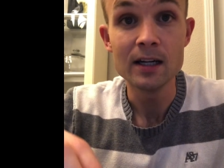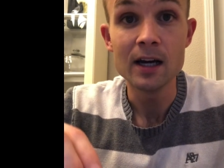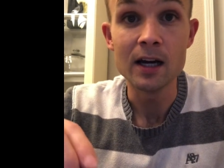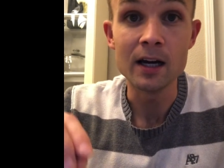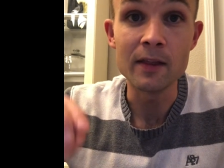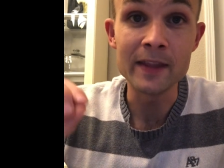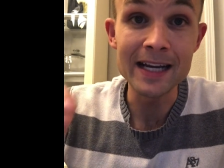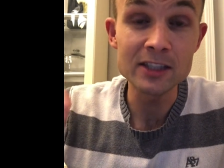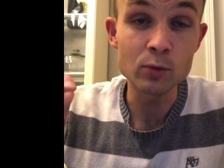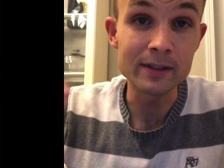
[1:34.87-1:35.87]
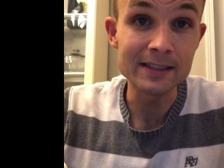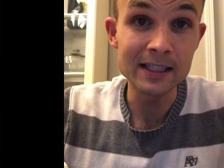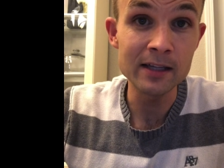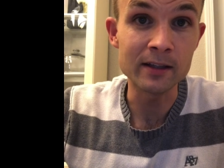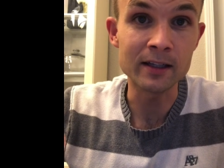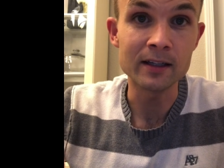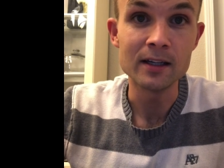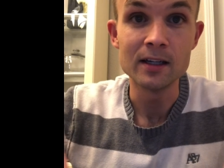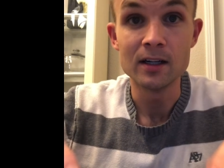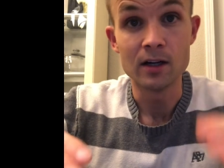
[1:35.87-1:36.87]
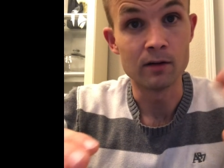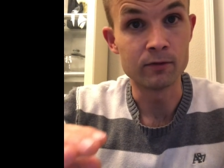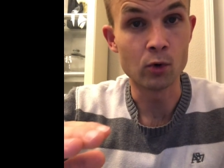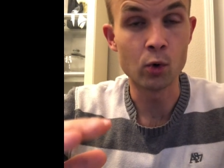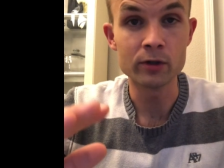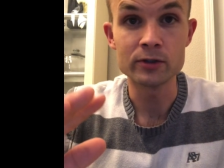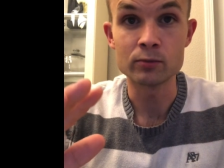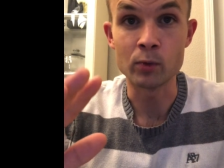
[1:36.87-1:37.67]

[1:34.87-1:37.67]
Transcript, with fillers: Uh, the next one is teething. Of course,